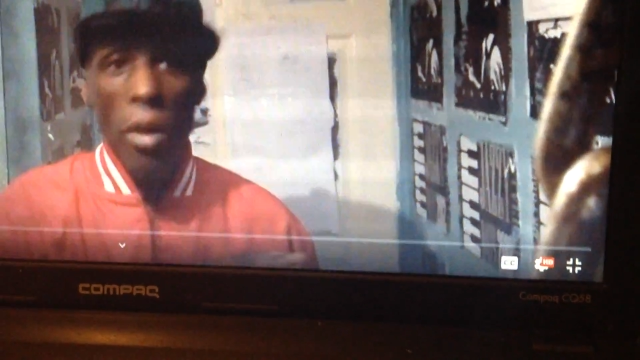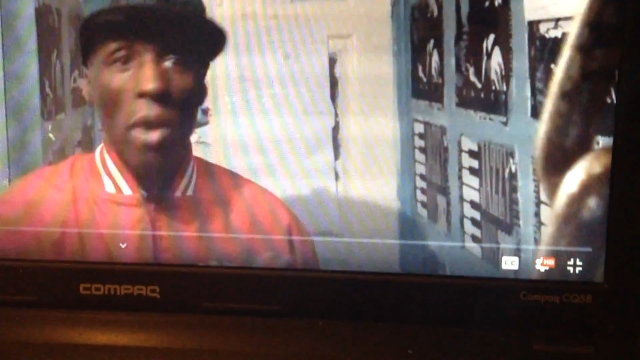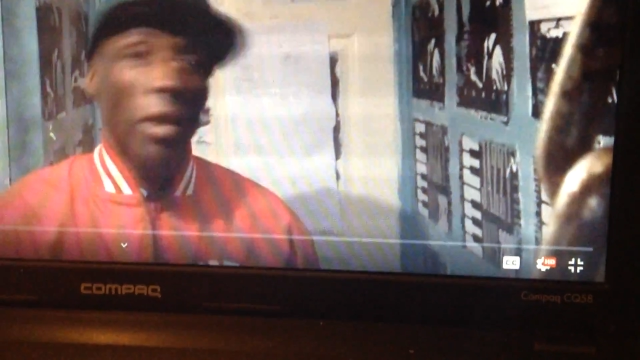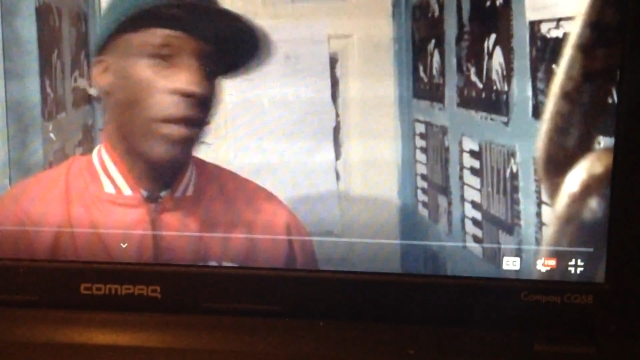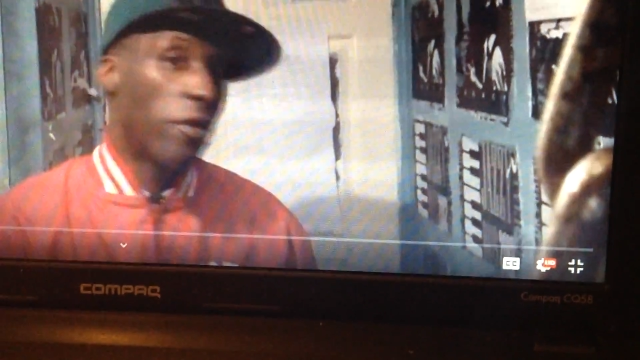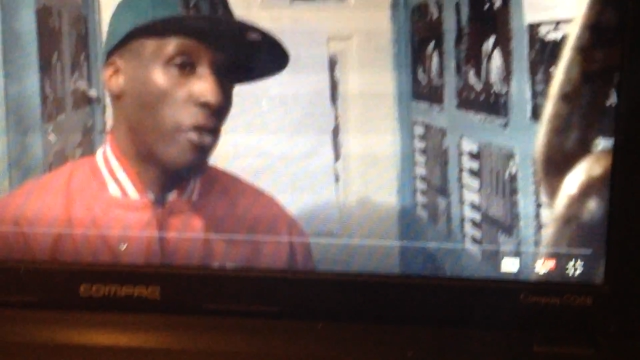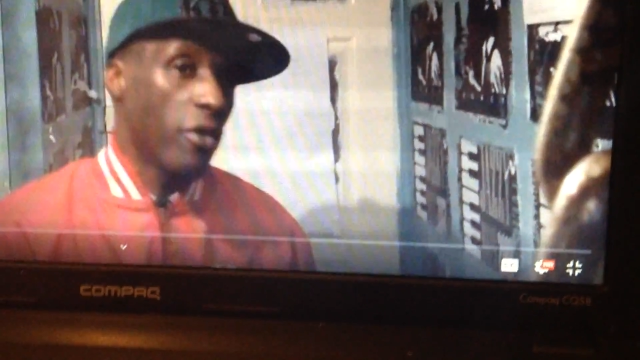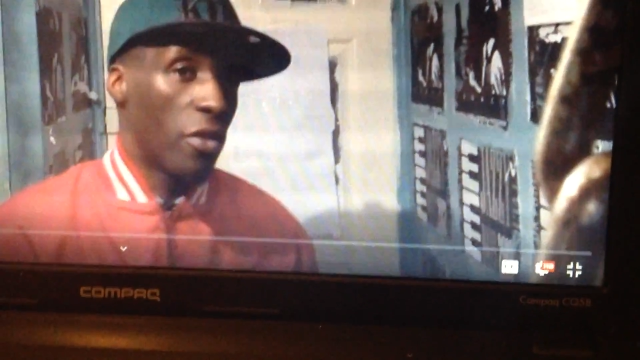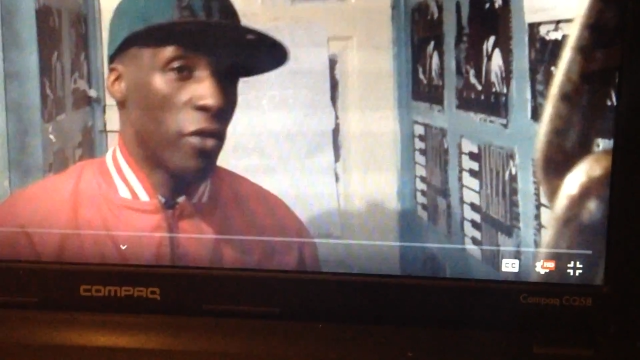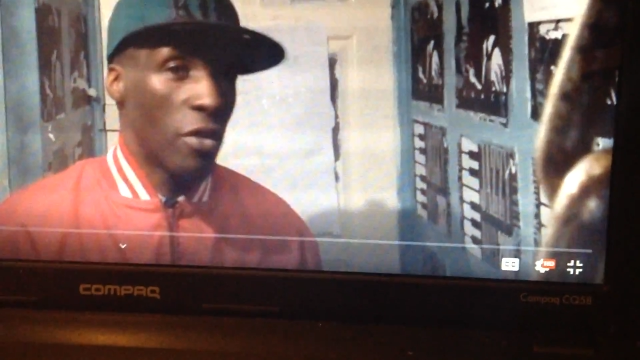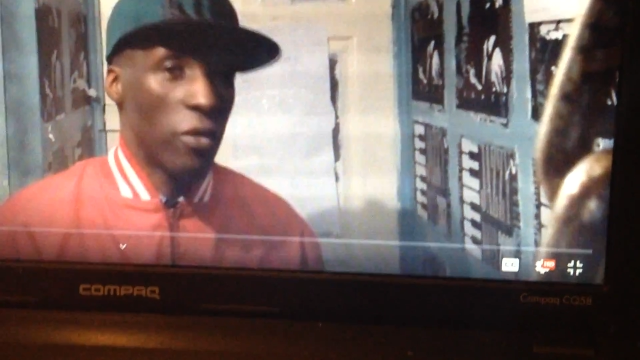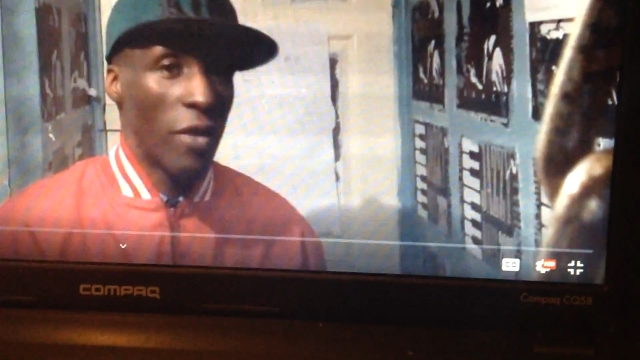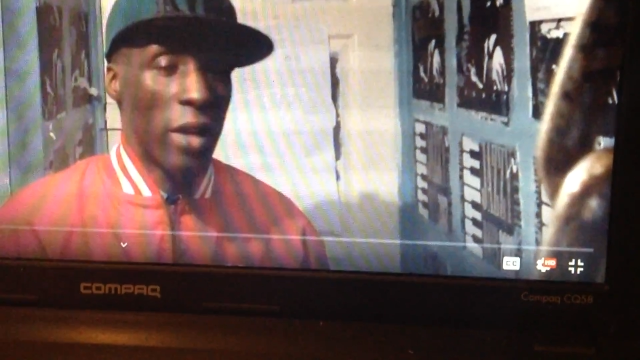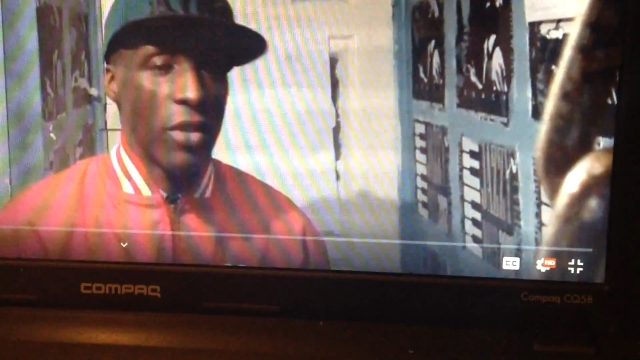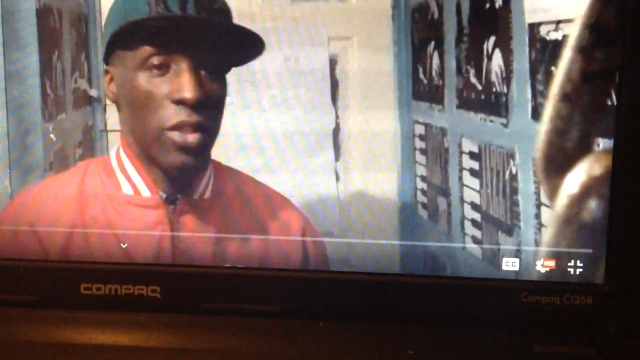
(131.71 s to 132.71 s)

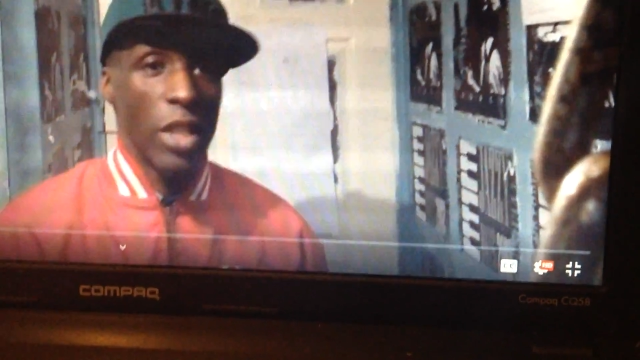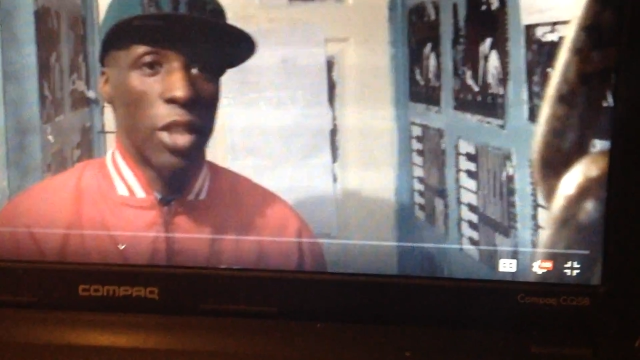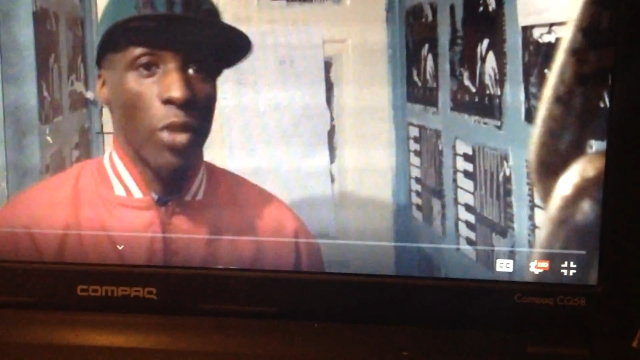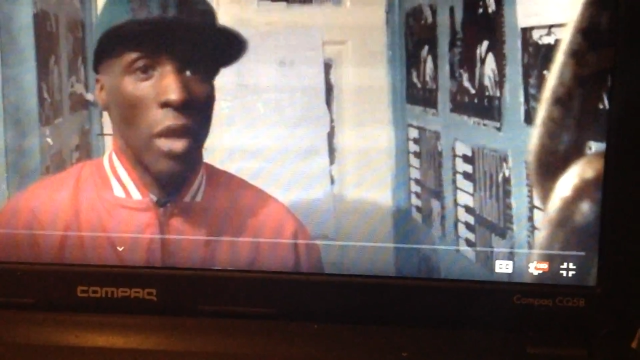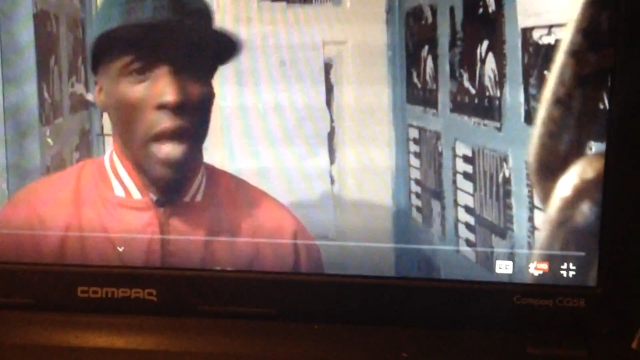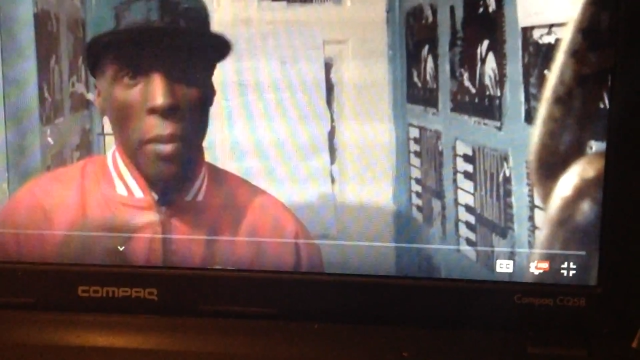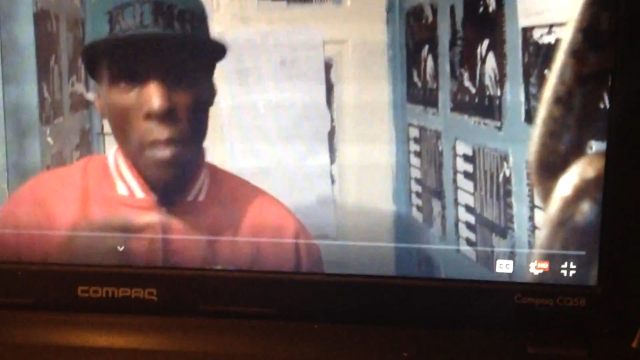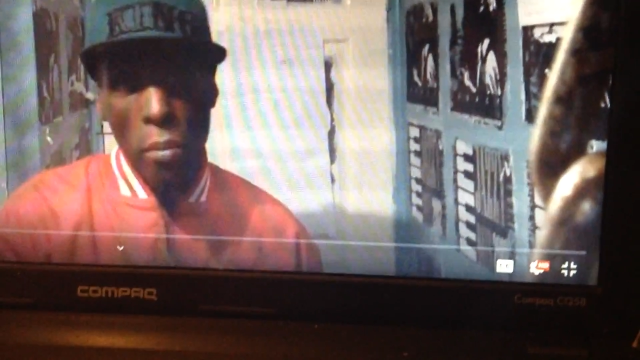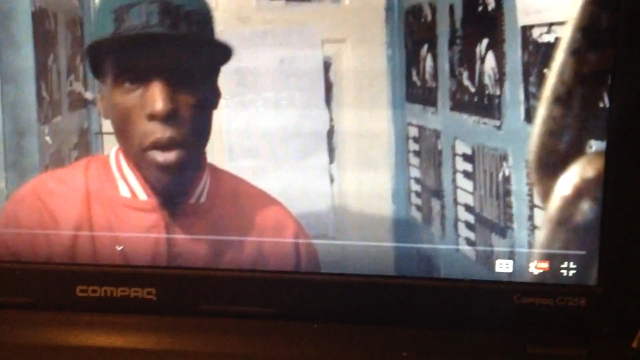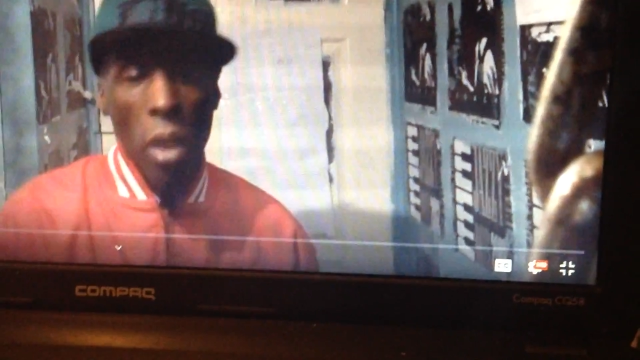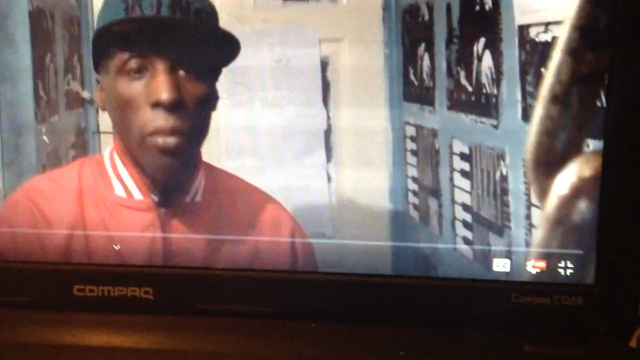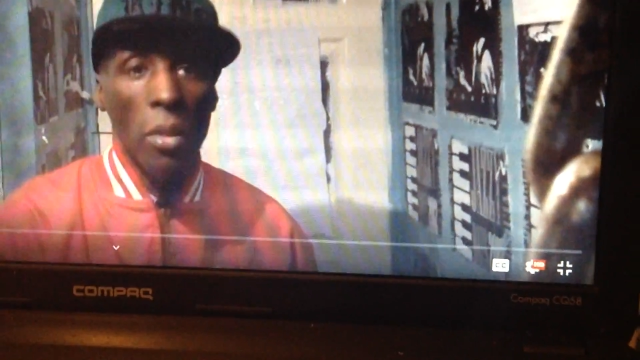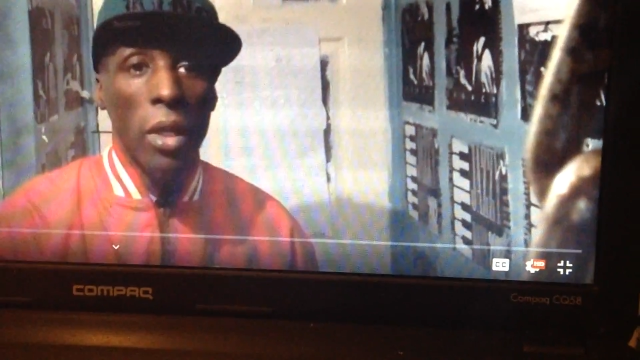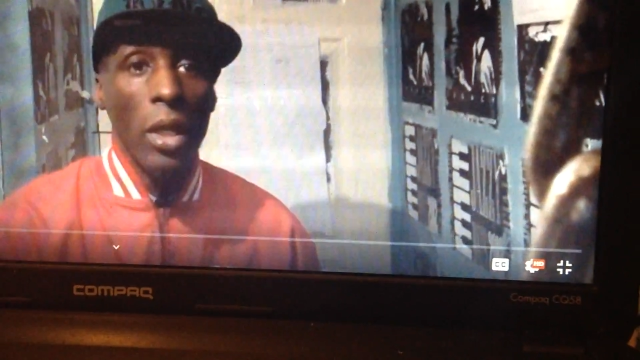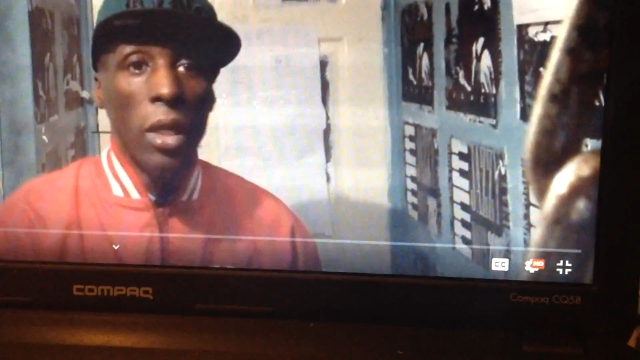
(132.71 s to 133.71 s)
fearful to see
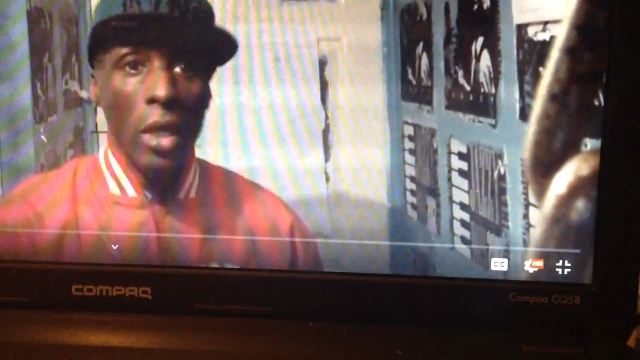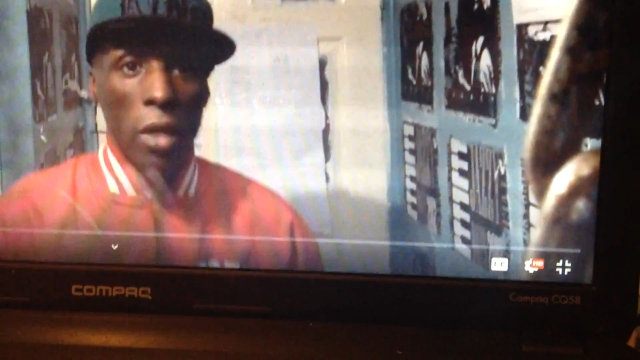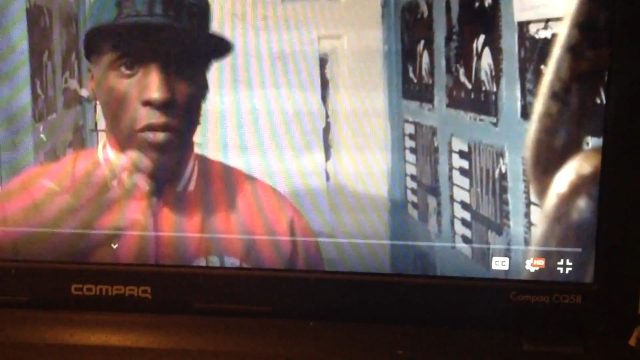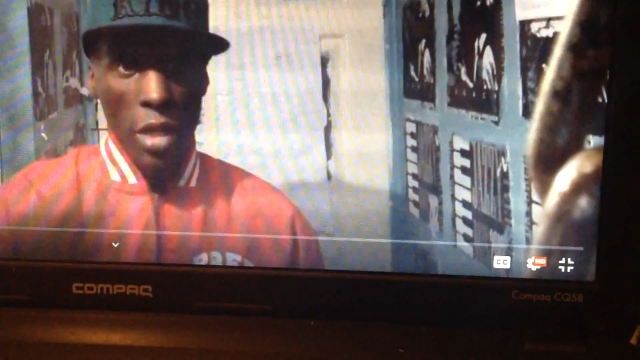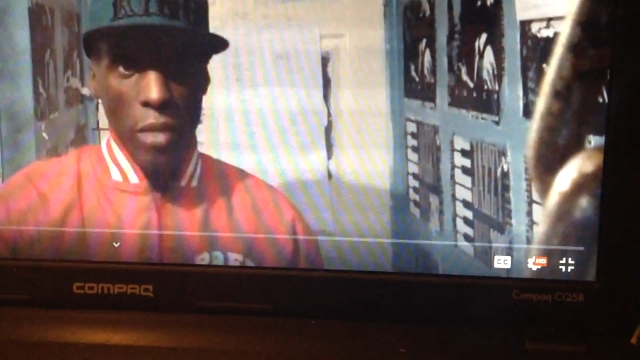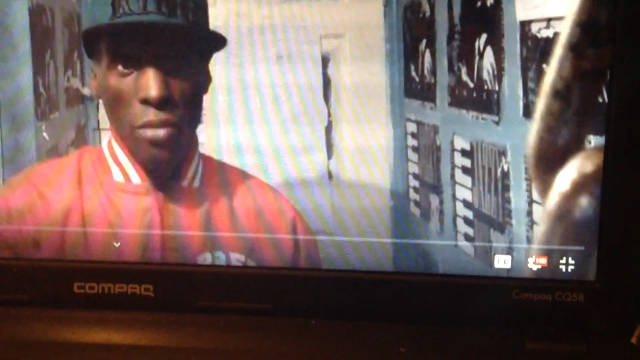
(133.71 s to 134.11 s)
themselves on video